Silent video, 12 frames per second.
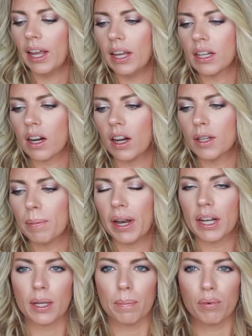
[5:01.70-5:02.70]
Itch
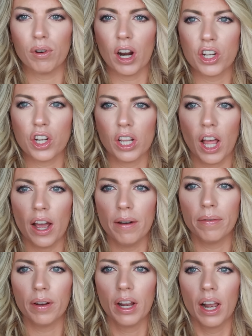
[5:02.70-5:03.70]
Cosmetics Brush
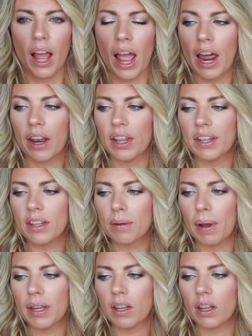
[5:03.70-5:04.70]
Love. And this is
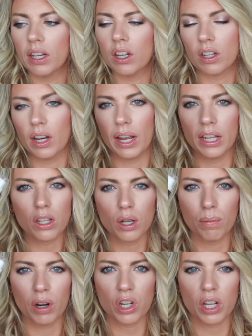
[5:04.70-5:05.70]
basically just an
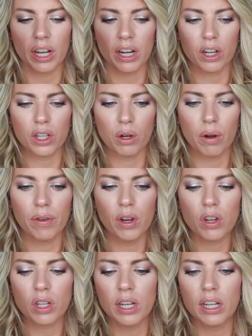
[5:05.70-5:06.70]
instant brush cleaner. So if you
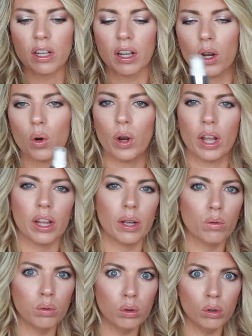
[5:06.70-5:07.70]
just need to like quickly,
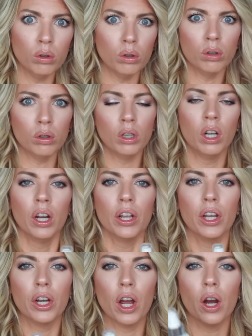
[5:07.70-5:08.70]
woo,
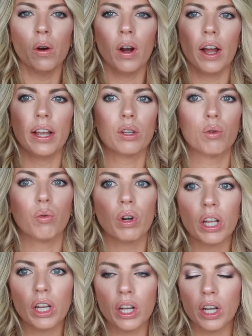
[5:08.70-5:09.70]
you know, it's
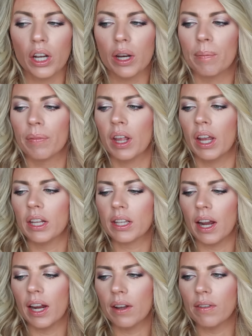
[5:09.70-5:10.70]
really good. It's
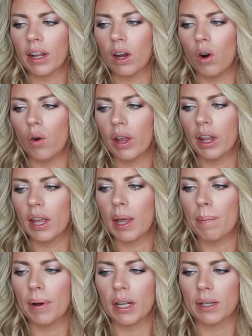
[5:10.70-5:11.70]
kind of like
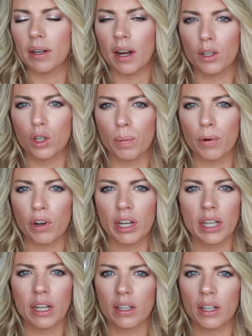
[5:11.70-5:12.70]
oily, but it's not super
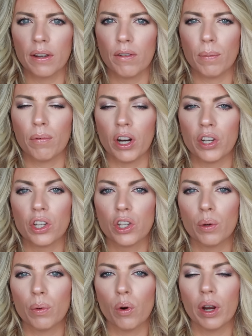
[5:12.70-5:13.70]
greasy. It doesn't leave your brushes
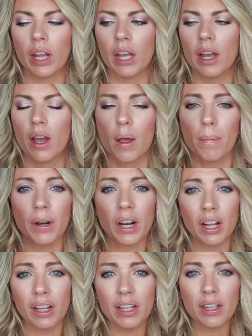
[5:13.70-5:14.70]
super oily, but
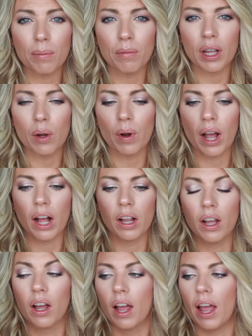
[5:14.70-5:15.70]
it cleans them really
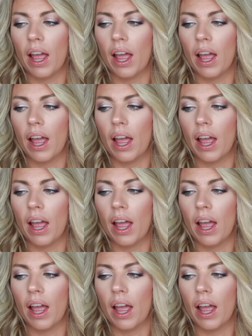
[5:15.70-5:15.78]
well.